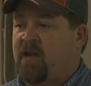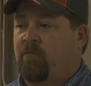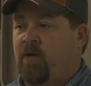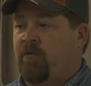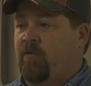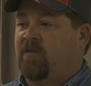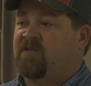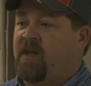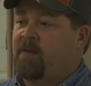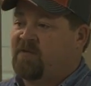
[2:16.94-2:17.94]
went through the
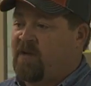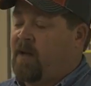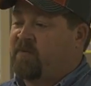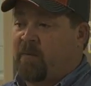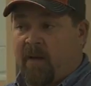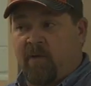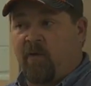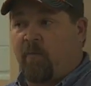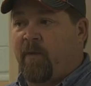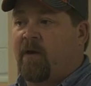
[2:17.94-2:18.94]
same steps, maybe
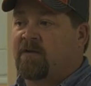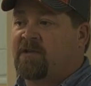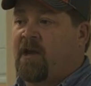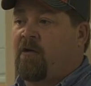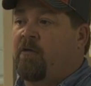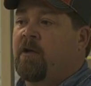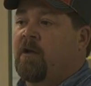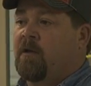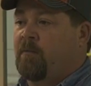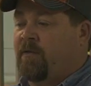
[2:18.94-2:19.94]
on a bigger scale,
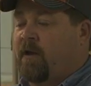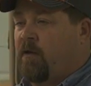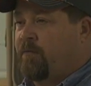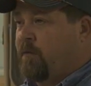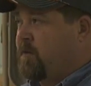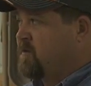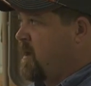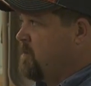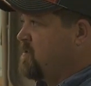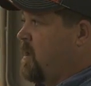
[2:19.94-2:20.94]
but they go through the
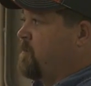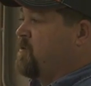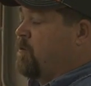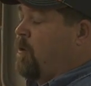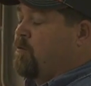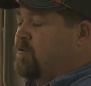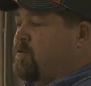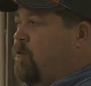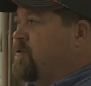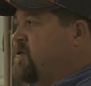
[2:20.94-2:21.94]
same steps, your local
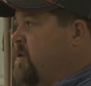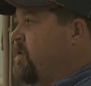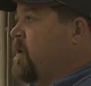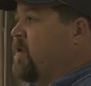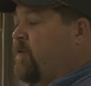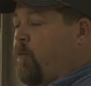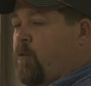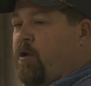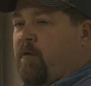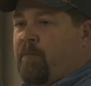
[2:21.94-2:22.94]
stores and stuff. So
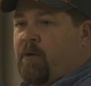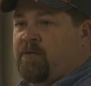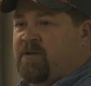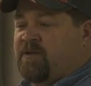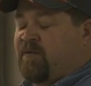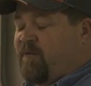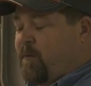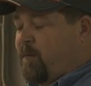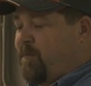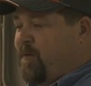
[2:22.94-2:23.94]
we're going to approach this
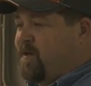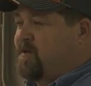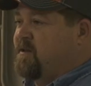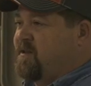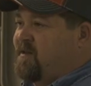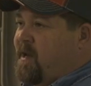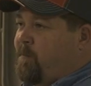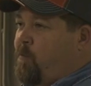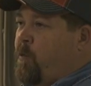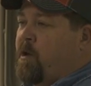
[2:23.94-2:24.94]
from a business
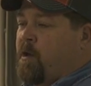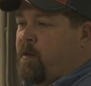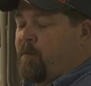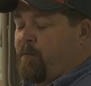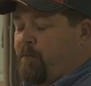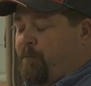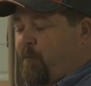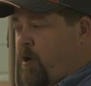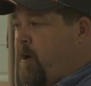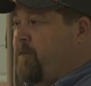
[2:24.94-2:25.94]
standpoint,
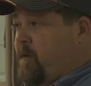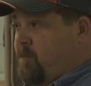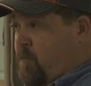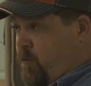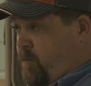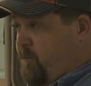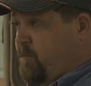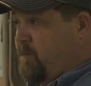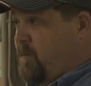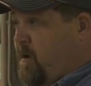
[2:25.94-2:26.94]
profit motive,
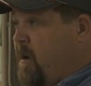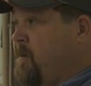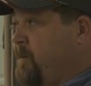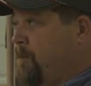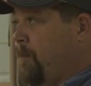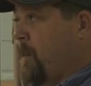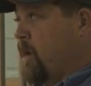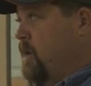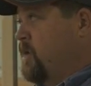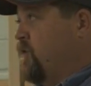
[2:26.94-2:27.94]
okay?
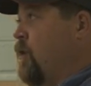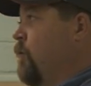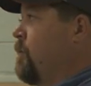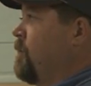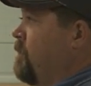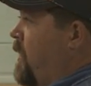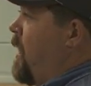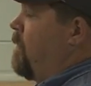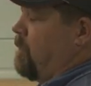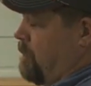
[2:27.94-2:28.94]
So now,